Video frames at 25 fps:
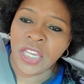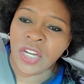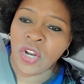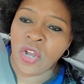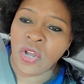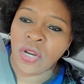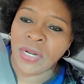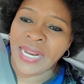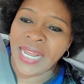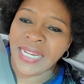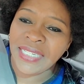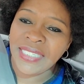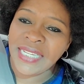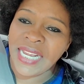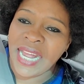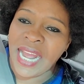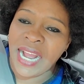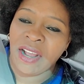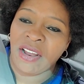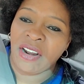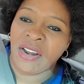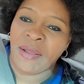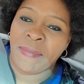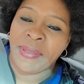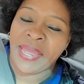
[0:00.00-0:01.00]
That's not
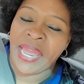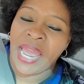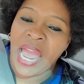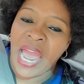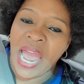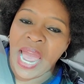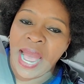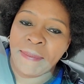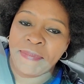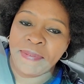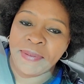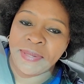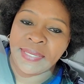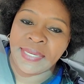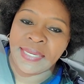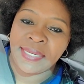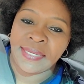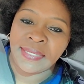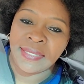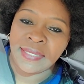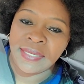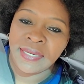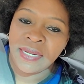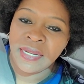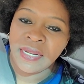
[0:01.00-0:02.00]
going to be
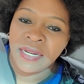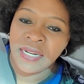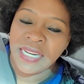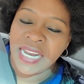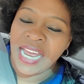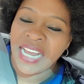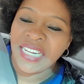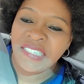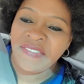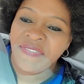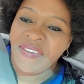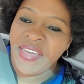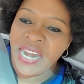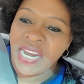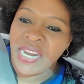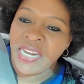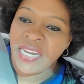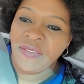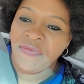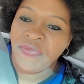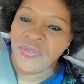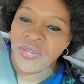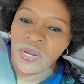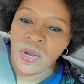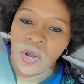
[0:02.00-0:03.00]
happening. That's very
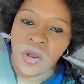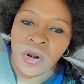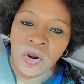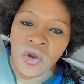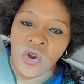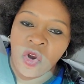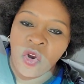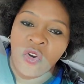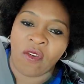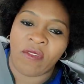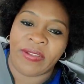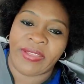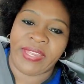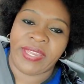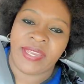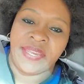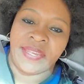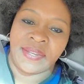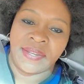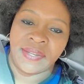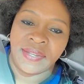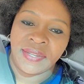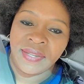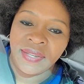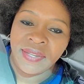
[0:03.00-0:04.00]
difficult over
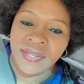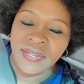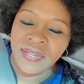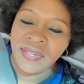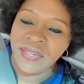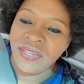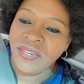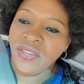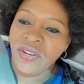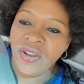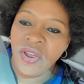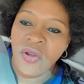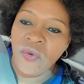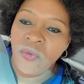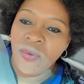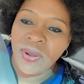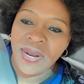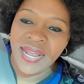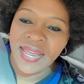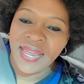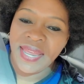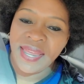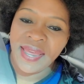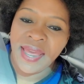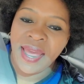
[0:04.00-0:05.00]
here. You don't
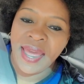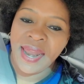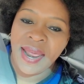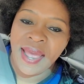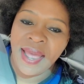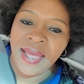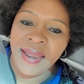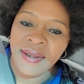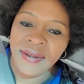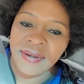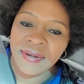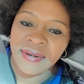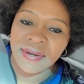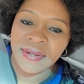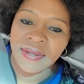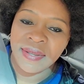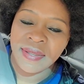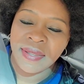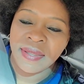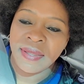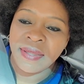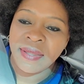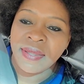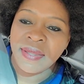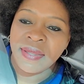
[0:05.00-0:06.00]
want to hear that.
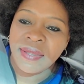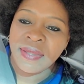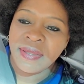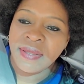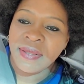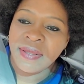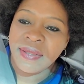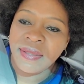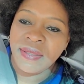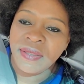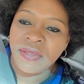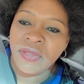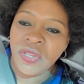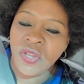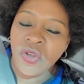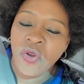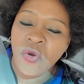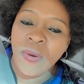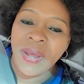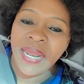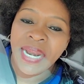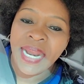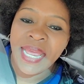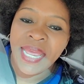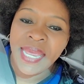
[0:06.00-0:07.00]
You
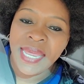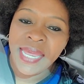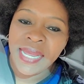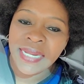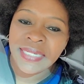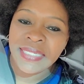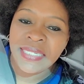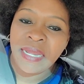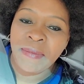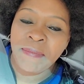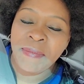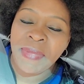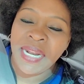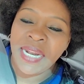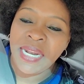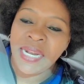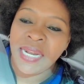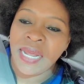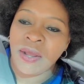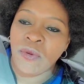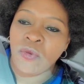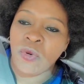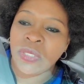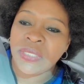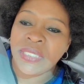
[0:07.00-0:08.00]
want to hear somebody
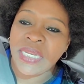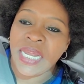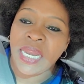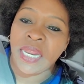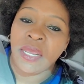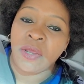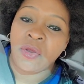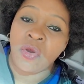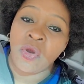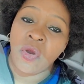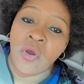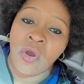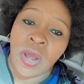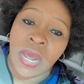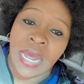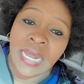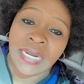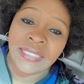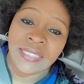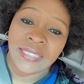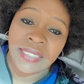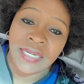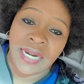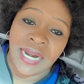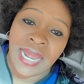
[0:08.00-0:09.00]
that will tell you, go
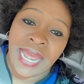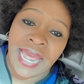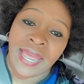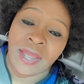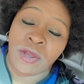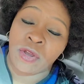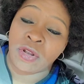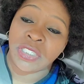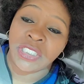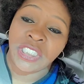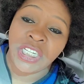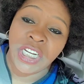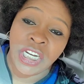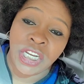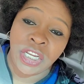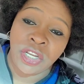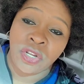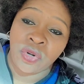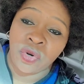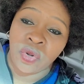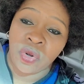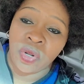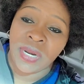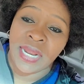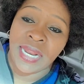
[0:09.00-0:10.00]
and try until you
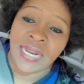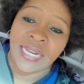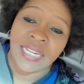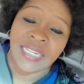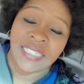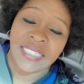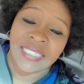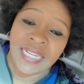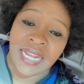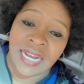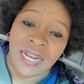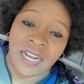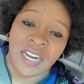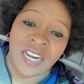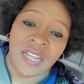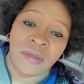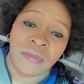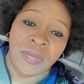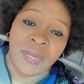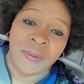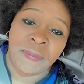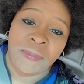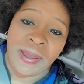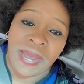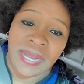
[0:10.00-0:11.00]
know that it's not going to
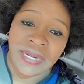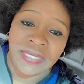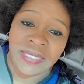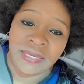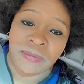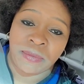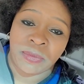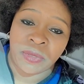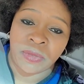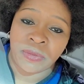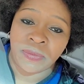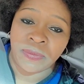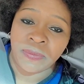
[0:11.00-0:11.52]
be possible.